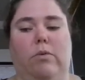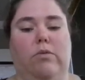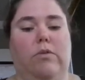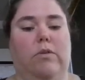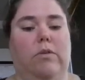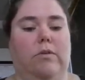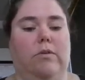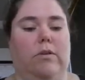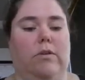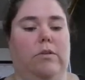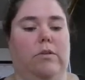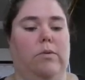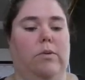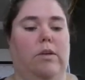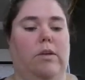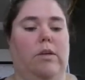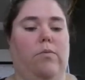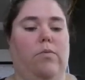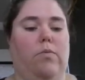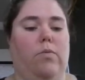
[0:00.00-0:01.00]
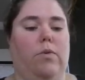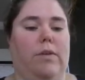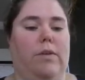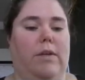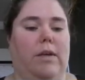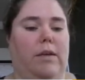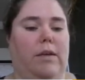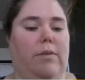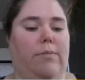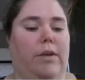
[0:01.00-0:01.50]
things with him where the A,
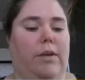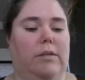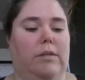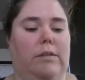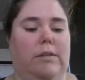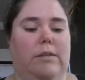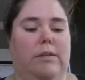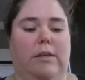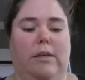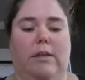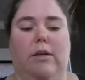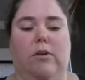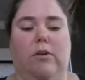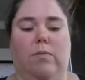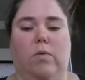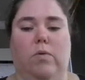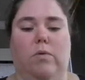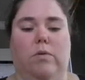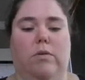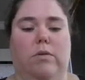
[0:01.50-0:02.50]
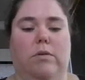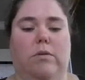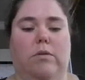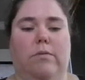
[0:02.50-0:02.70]
B, and C are important.